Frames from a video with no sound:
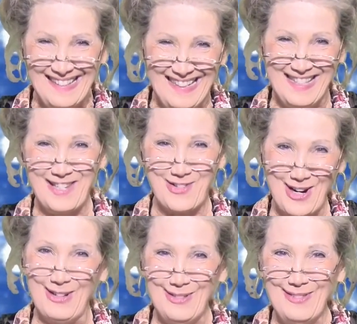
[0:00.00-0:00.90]
It's
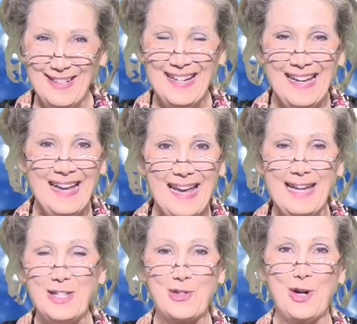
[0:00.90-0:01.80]
true.
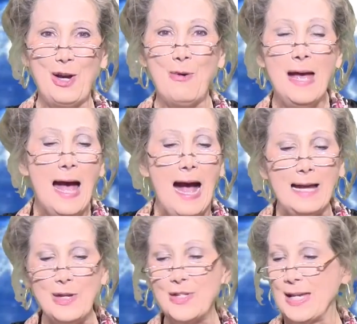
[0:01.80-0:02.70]
It's true. I
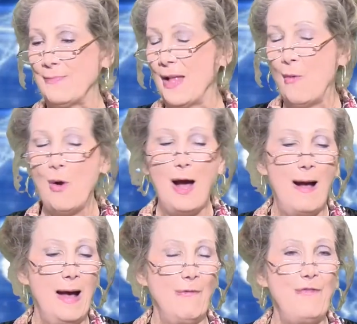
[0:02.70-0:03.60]
used to,
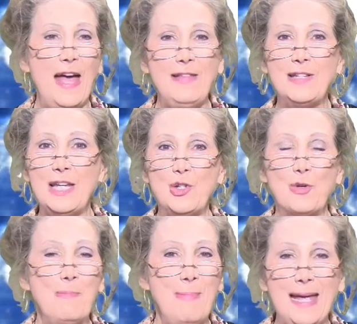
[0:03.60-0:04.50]
a faith
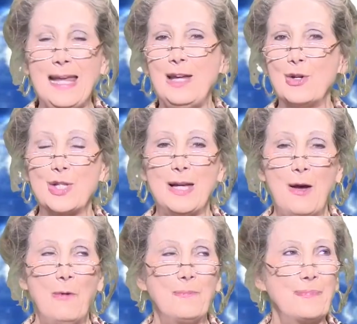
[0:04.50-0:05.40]
teacher many years
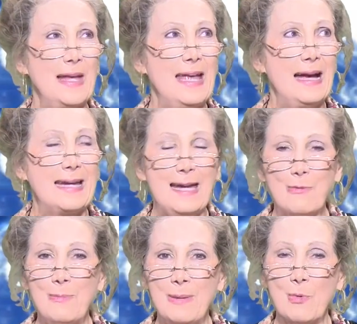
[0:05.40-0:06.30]
ago, can't
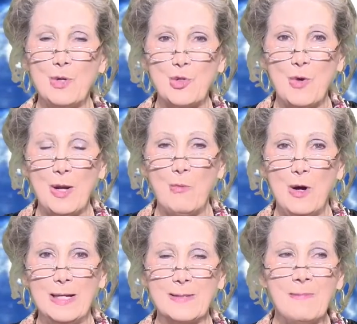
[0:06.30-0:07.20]
remember which one it
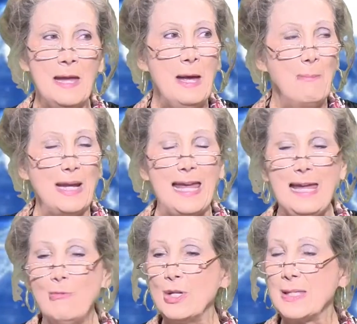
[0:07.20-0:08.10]
was, but
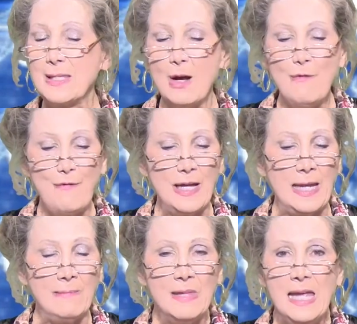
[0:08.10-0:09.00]
he was so
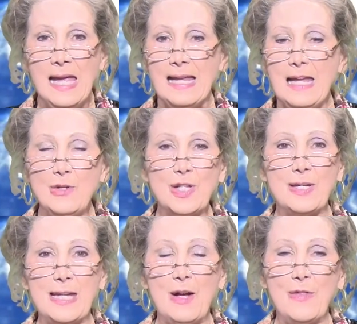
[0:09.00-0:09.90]
funny. And he used to
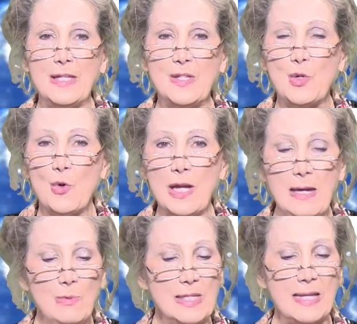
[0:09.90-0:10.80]
tell this story.
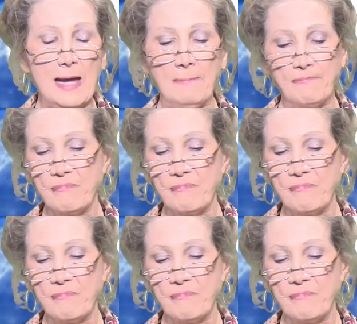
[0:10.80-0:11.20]
He would say,